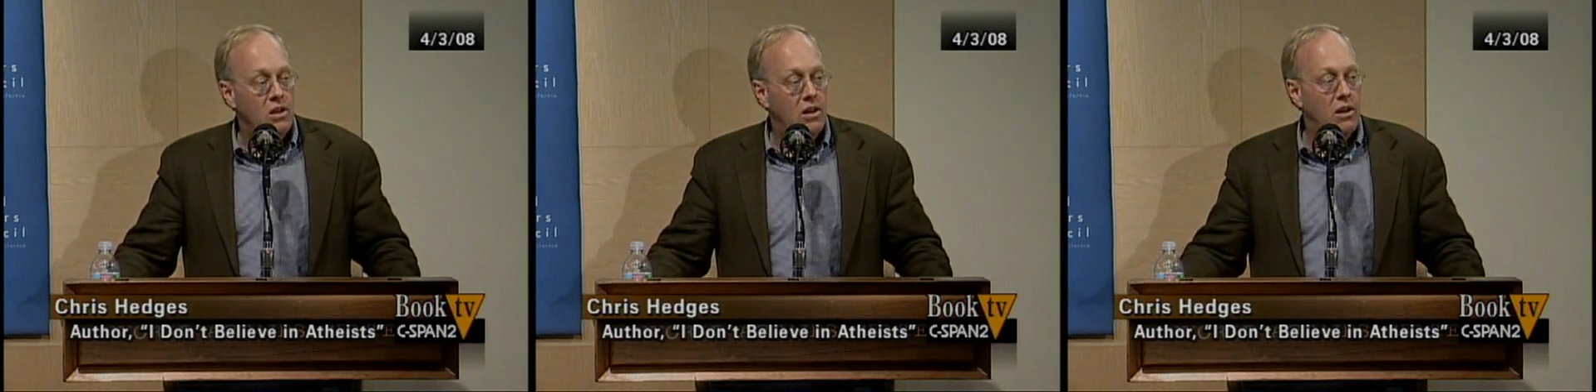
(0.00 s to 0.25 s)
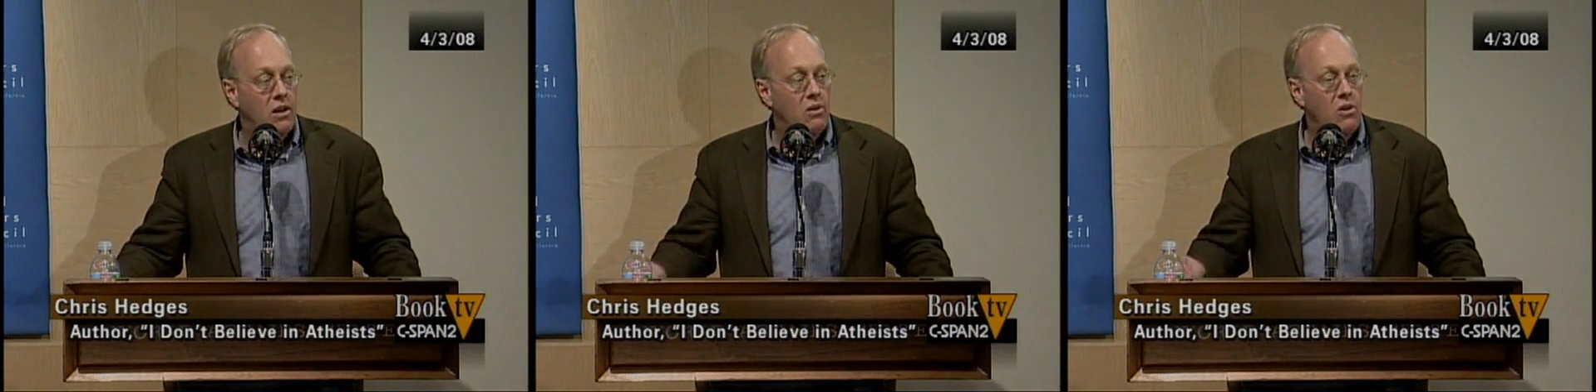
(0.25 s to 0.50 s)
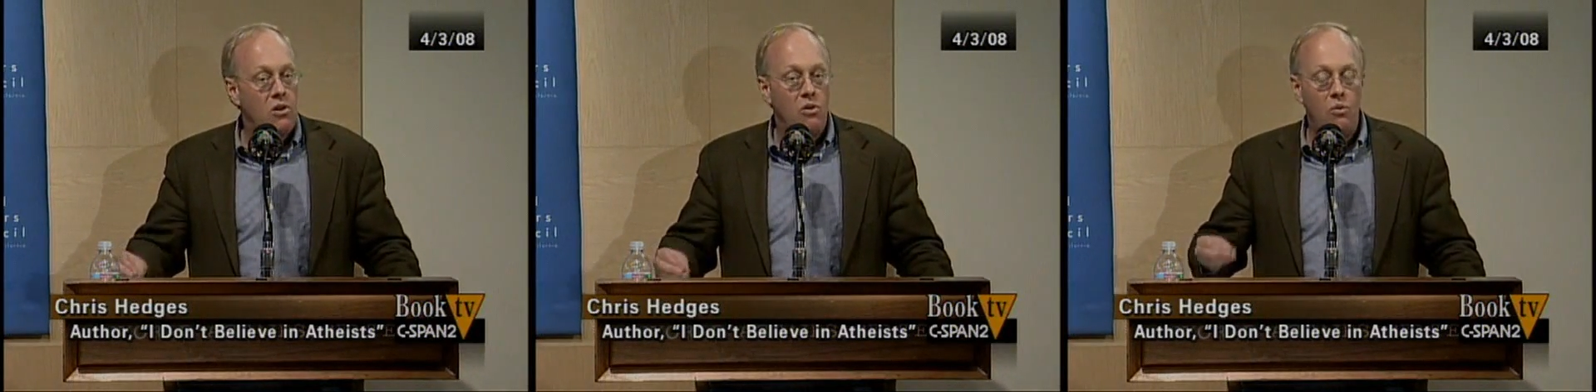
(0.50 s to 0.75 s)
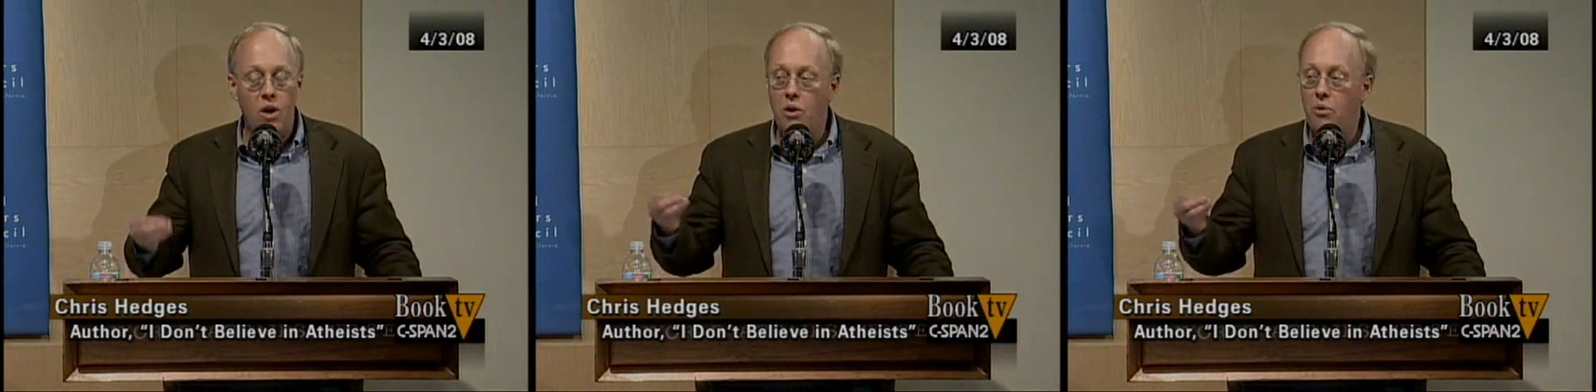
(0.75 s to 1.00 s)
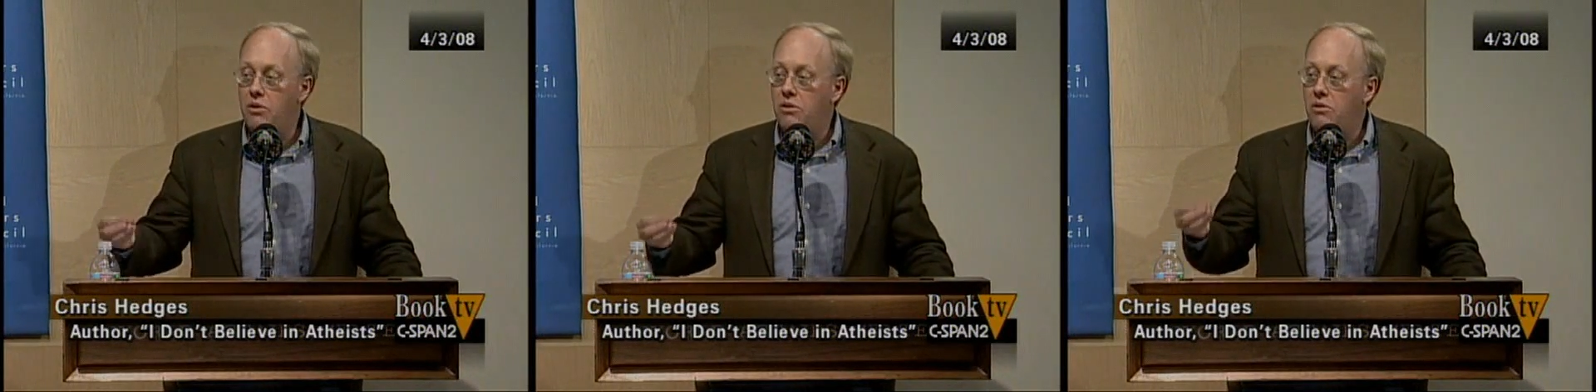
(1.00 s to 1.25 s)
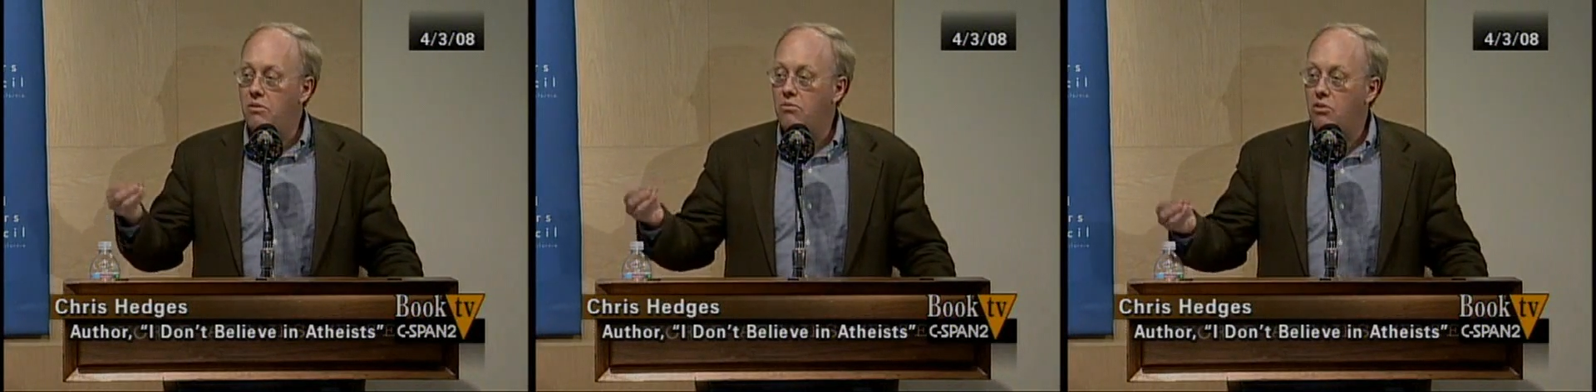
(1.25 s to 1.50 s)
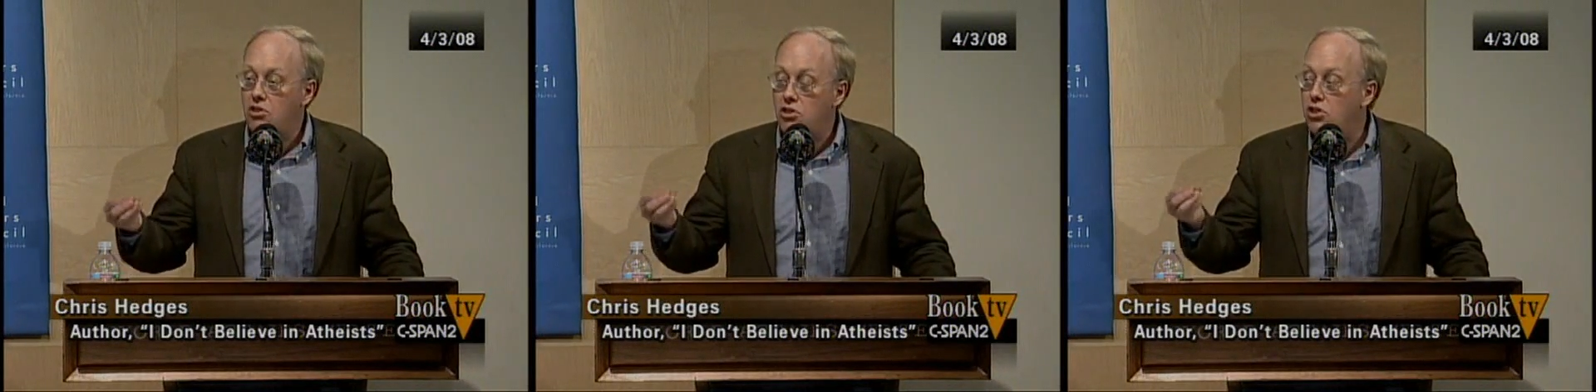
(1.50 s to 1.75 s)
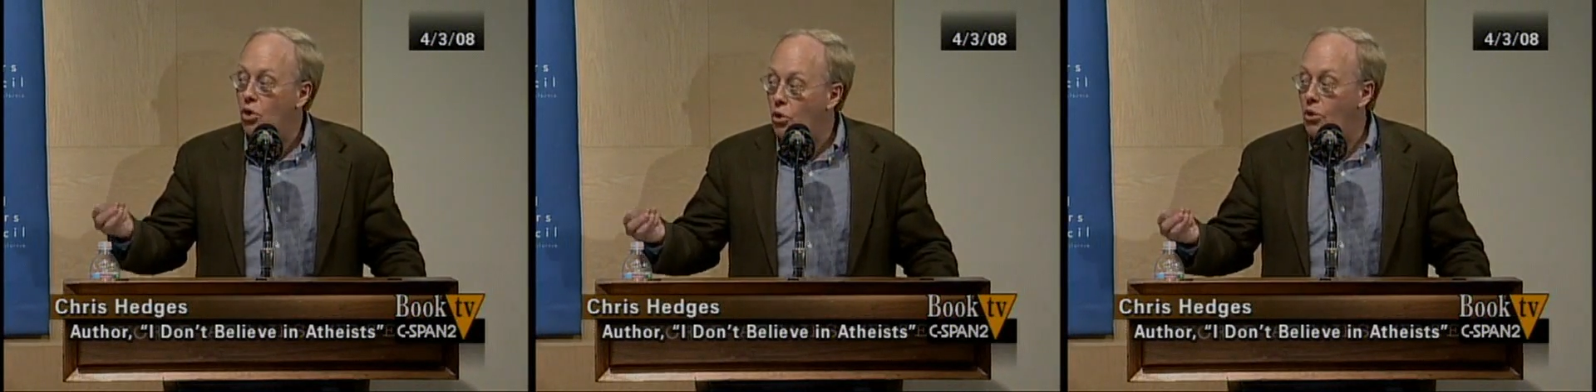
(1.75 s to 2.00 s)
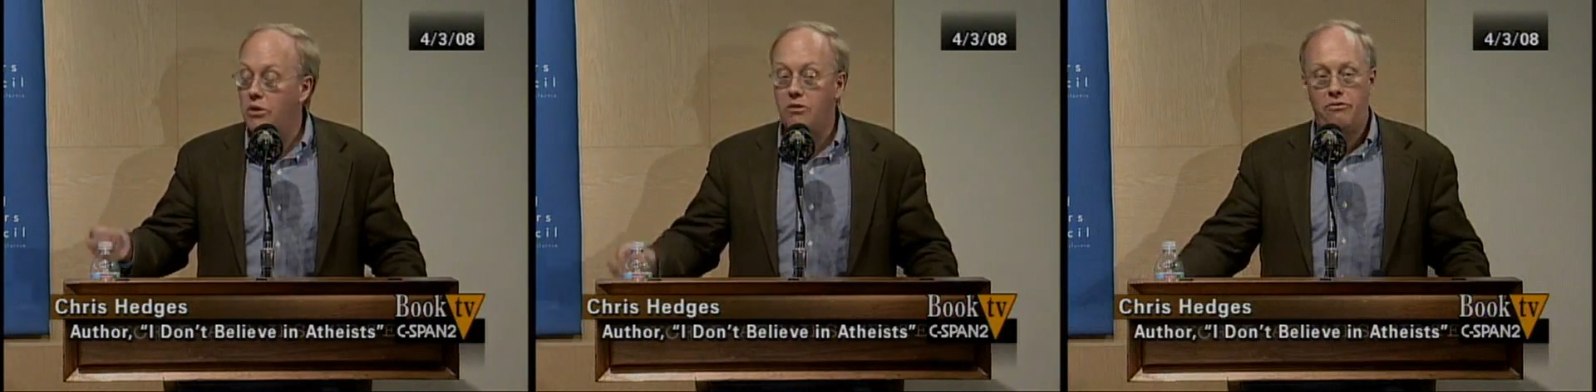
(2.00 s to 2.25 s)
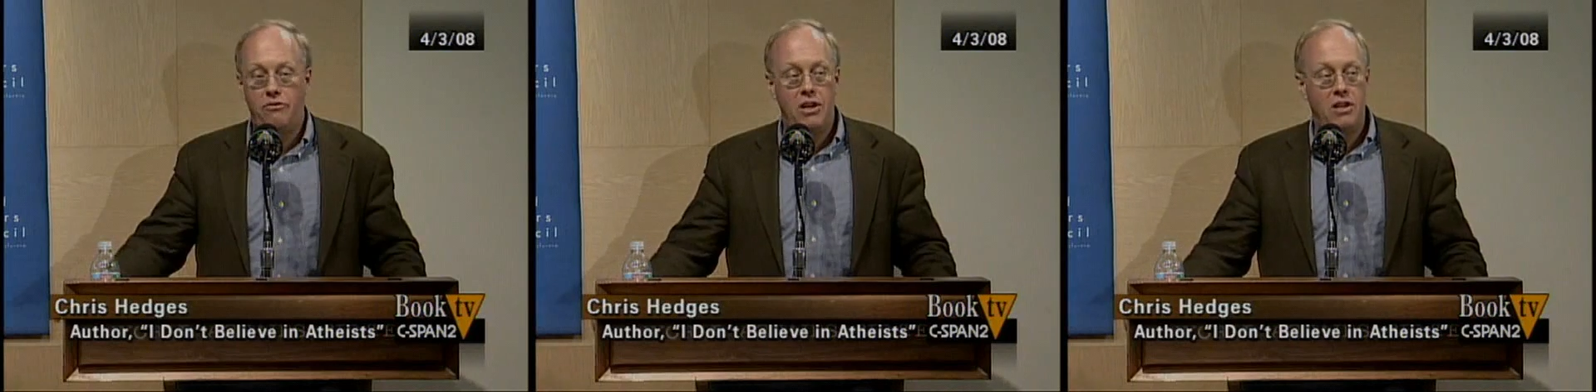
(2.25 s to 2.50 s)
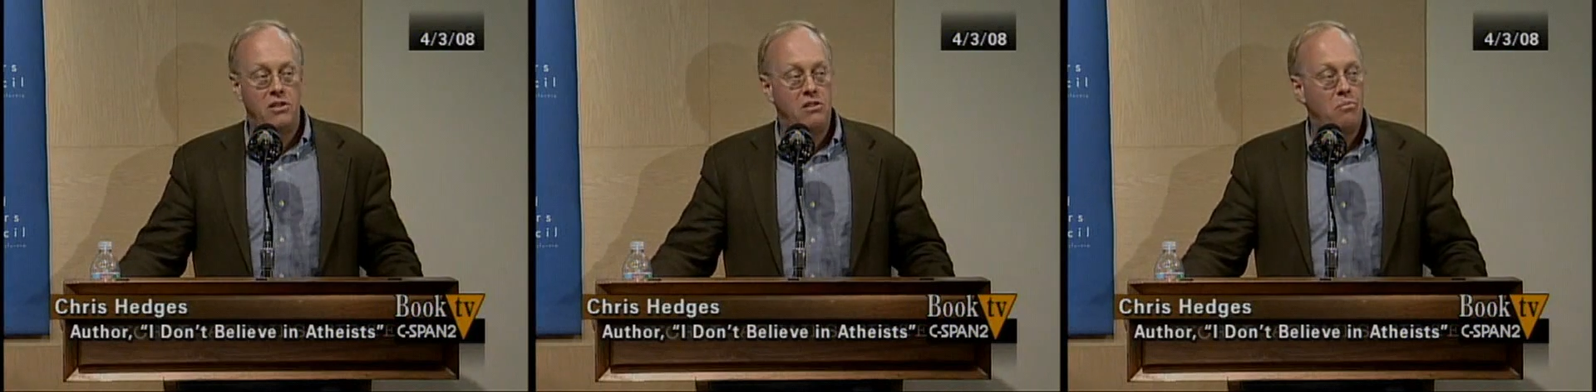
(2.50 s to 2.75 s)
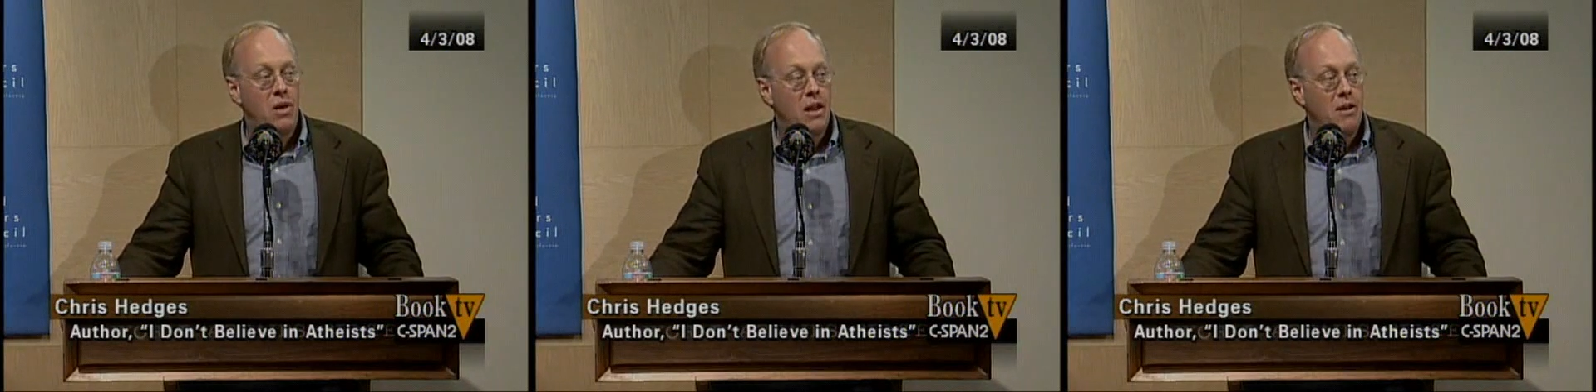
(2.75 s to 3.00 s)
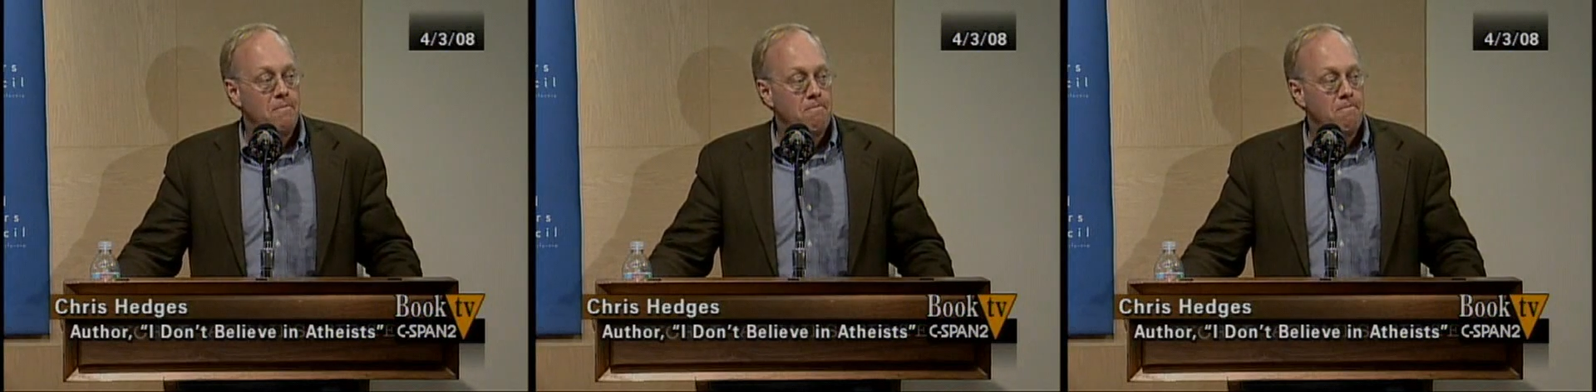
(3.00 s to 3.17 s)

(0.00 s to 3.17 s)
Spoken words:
where would the soul of France have been?